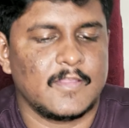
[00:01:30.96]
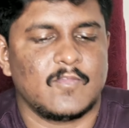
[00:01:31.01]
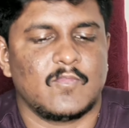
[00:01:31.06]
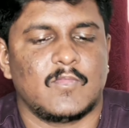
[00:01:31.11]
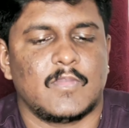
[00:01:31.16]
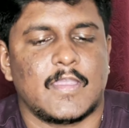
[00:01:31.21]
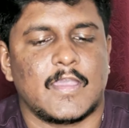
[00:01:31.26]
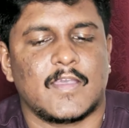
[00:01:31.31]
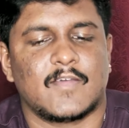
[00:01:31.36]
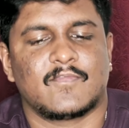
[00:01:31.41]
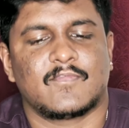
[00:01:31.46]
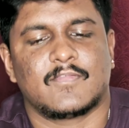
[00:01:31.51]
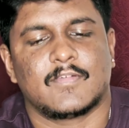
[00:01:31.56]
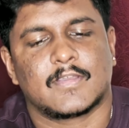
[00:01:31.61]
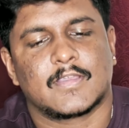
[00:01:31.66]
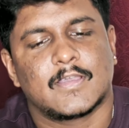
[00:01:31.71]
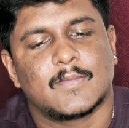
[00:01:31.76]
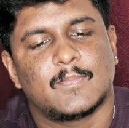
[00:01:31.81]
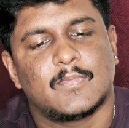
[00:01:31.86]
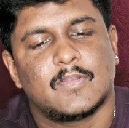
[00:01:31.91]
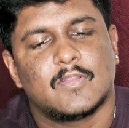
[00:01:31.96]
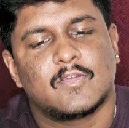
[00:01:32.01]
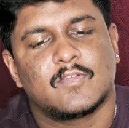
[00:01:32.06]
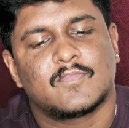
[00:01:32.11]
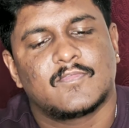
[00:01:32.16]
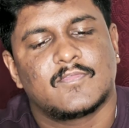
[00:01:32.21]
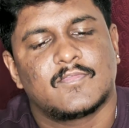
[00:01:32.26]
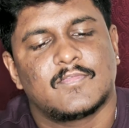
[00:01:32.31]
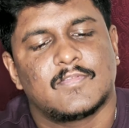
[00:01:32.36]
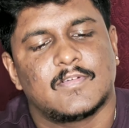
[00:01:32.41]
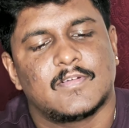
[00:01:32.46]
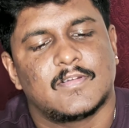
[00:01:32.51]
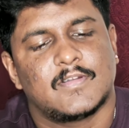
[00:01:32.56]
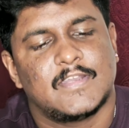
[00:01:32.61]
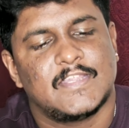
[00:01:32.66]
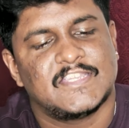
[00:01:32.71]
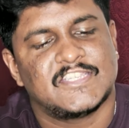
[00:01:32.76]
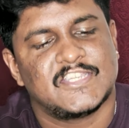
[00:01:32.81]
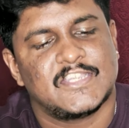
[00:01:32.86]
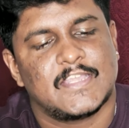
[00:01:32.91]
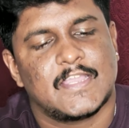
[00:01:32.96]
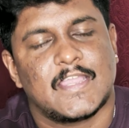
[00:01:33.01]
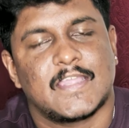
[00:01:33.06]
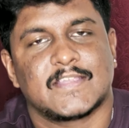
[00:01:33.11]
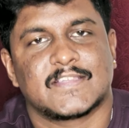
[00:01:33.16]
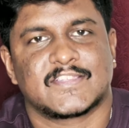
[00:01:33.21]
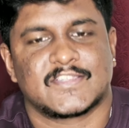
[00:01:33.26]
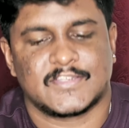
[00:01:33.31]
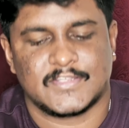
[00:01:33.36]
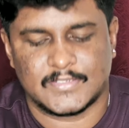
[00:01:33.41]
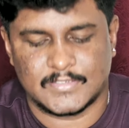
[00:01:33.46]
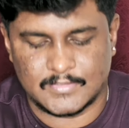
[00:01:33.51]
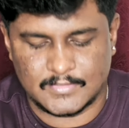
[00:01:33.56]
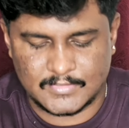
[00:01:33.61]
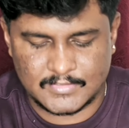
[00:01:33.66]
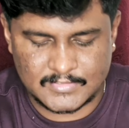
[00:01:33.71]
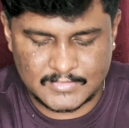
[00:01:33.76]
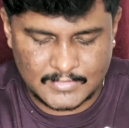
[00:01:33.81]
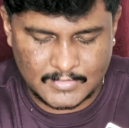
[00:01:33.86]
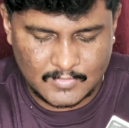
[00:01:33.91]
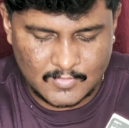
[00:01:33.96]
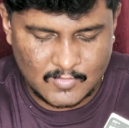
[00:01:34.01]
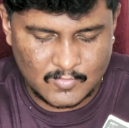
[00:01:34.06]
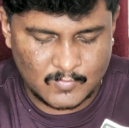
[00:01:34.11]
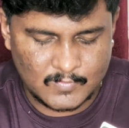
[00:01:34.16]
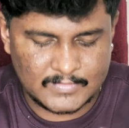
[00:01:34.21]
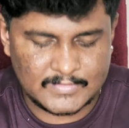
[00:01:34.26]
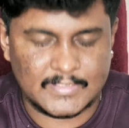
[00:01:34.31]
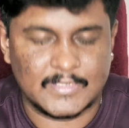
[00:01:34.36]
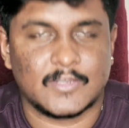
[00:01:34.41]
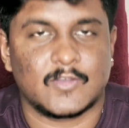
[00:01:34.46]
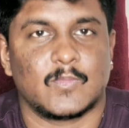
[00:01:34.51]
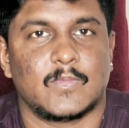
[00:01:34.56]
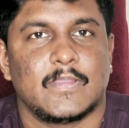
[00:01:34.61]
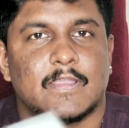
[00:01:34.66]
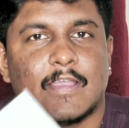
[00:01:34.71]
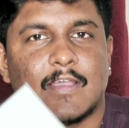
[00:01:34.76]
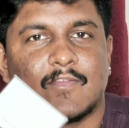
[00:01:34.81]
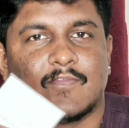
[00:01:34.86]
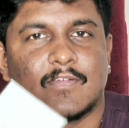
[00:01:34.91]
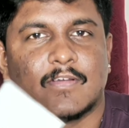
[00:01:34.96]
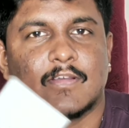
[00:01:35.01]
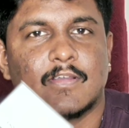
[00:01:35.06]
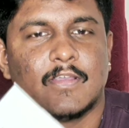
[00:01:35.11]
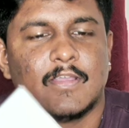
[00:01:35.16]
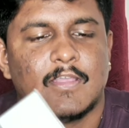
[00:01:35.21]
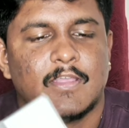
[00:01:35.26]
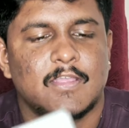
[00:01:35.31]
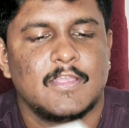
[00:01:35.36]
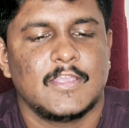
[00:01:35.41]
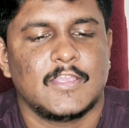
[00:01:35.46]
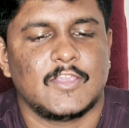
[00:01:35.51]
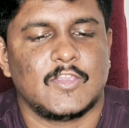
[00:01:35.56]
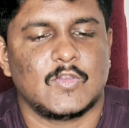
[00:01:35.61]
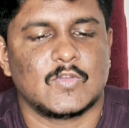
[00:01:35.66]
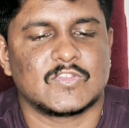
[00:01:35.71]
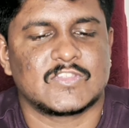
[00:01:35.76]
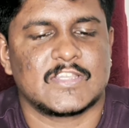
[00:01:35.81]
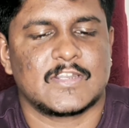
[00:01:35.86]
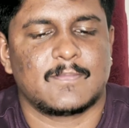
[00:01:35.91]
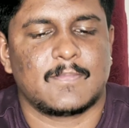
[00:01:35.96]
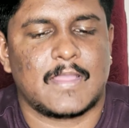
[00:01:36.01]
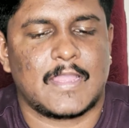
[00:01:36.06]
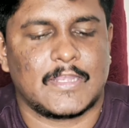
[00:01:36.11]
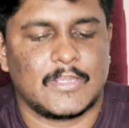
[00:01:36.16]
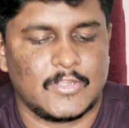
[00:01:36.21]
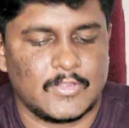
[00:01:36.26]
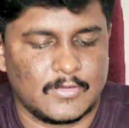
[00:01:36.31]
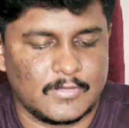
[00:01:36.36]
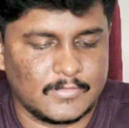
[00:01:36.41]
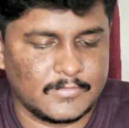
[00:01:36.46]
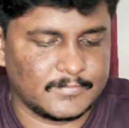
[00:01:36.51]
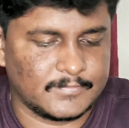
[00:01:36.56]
we have a couple of DJI stickers. Along with that we have a user manual.